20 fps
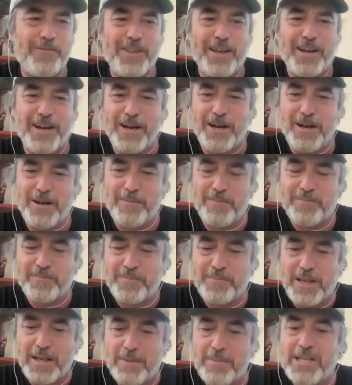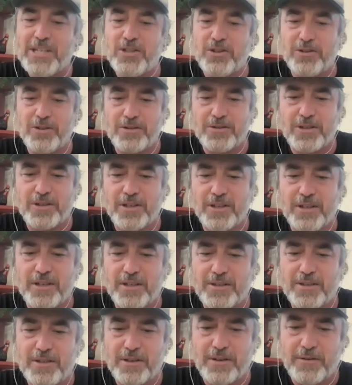Um, let me introduce you
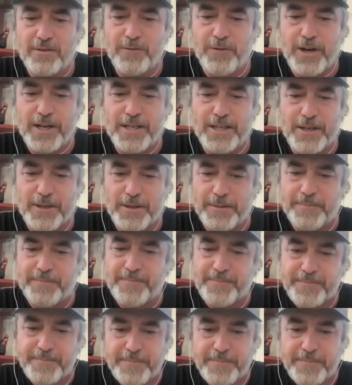to, to Frank here.